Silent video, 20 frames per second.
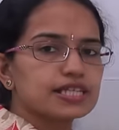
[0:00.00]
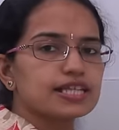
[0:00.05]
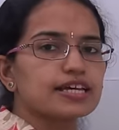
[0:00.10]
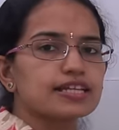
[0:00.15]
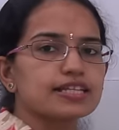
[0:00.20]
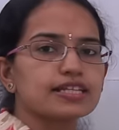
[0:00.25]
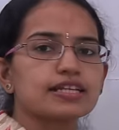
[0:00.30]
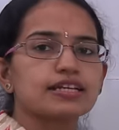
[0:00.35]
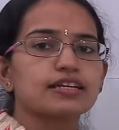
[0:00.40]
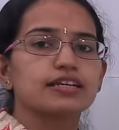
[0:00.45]

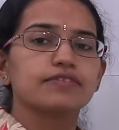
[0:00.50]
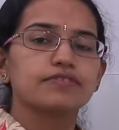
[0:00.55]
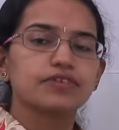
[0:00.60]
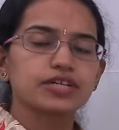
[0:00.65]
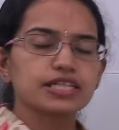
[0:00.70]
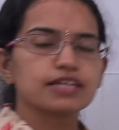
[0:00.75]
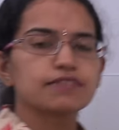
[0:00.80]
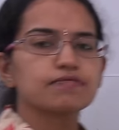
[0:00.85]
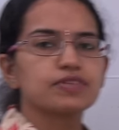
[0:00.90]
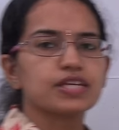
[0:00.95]

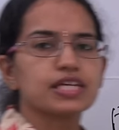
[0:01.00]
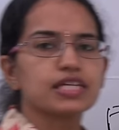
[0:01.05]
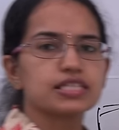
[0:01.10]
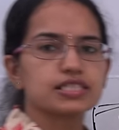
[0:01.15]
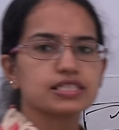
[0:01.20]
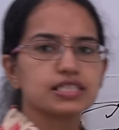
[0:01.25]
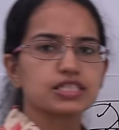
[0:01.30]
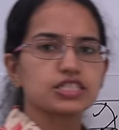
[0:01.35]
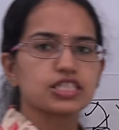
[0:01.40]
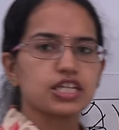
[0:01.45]
if there
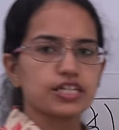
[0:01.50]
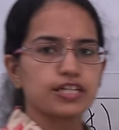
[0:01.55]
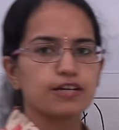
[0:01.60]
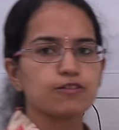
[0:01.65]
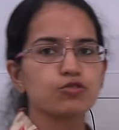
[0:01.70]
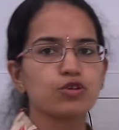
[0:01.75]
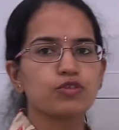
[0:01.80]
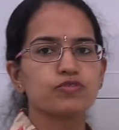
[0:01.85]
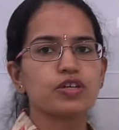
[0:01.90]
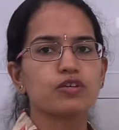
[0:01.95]
is a
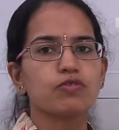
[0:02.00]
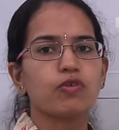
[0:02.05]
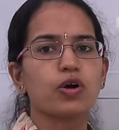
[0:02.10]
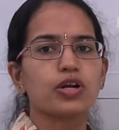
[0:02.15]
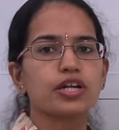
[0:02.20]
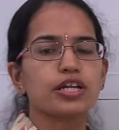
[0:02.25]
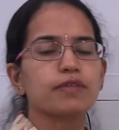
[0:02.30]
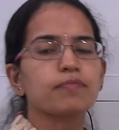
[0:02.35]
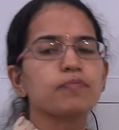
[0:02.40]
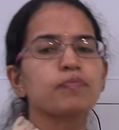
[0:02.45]
shutdown of the
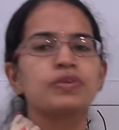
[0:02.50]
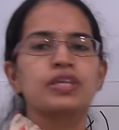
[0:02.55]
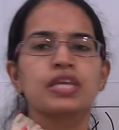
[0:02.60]
water,